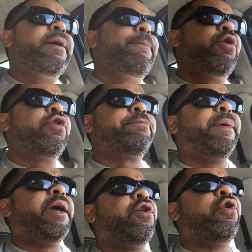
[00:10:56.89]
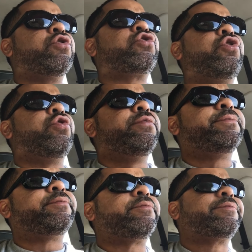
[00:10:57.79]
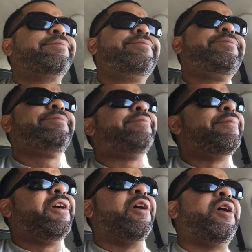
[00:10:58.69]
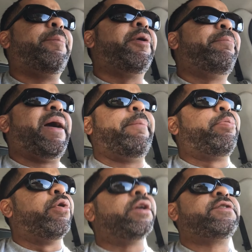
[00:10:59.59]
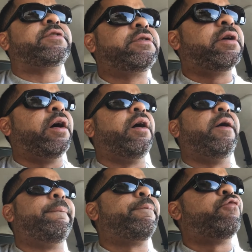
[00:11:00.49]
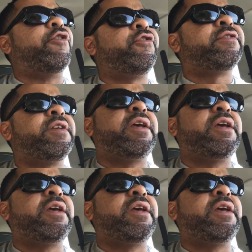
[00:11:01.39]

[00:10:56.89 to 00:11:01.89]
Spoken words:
that Murs made also, a couple of bad points, referencing